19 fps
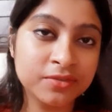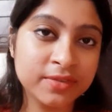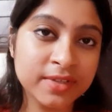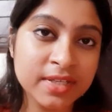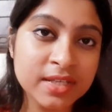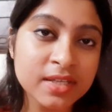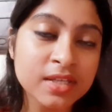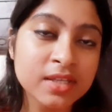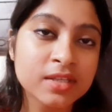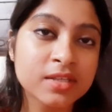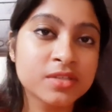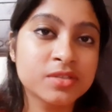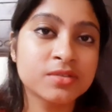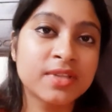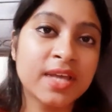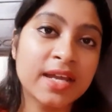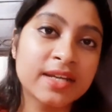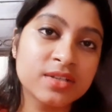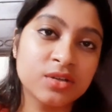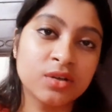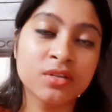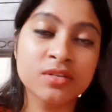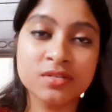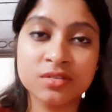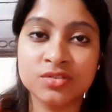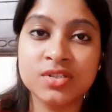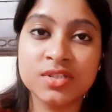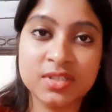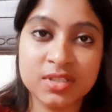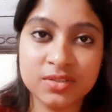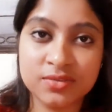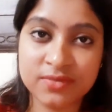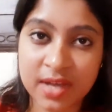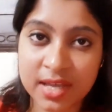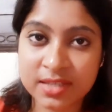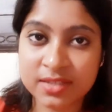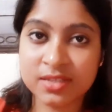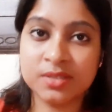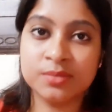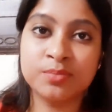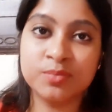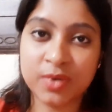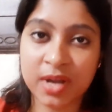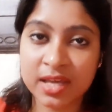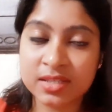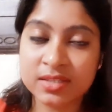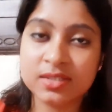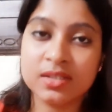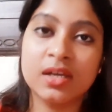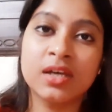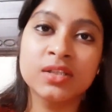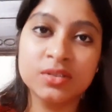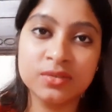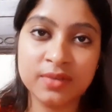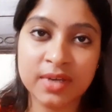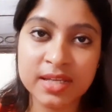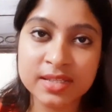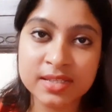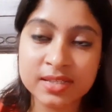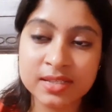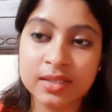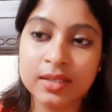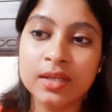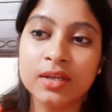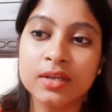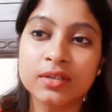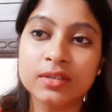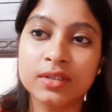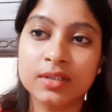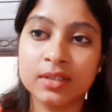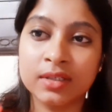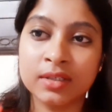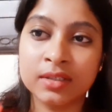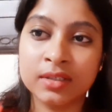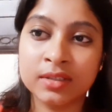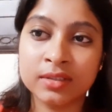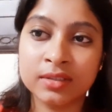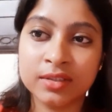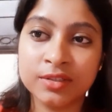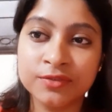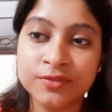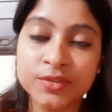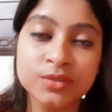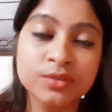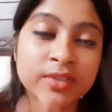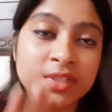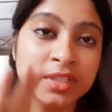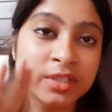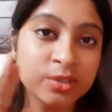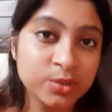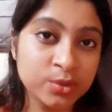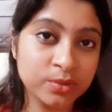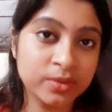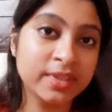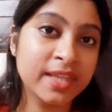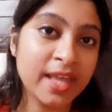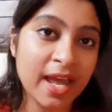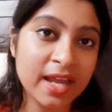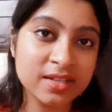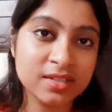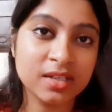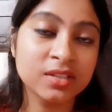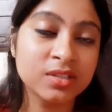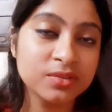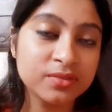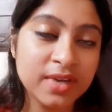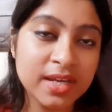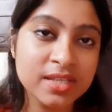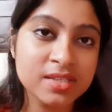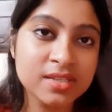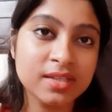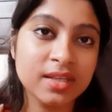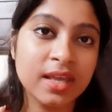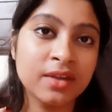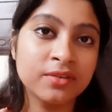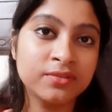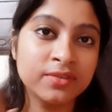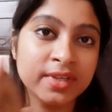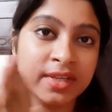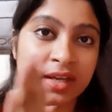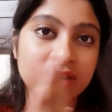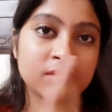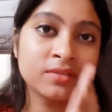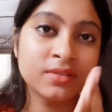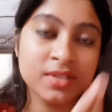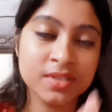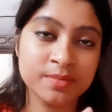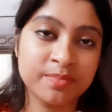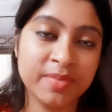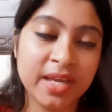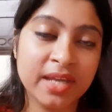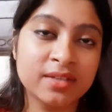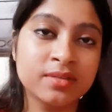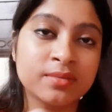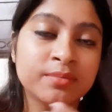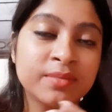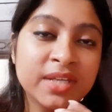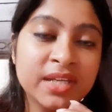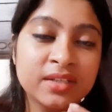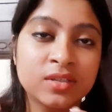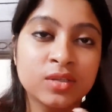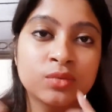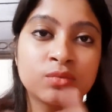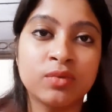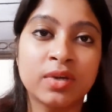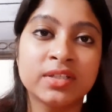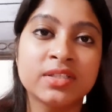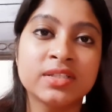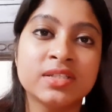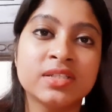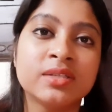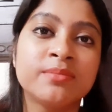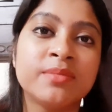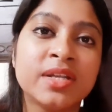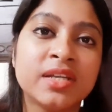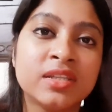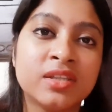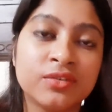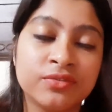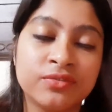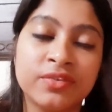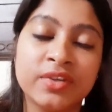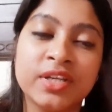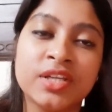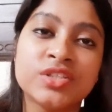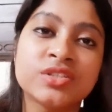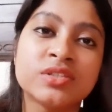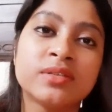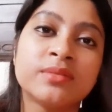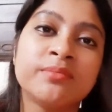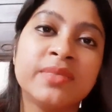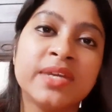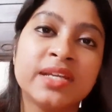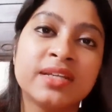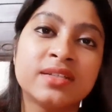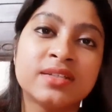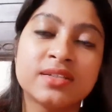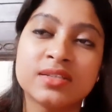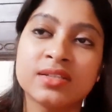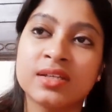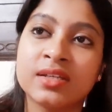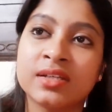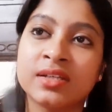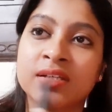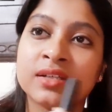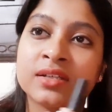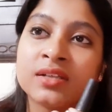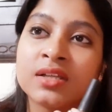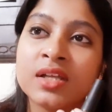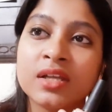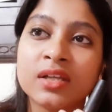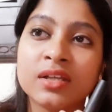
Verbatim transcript: free so that also justifies the price otherwise uh, if you ignore that otherwise every other aspect be it the quantity be it the finish be it uh,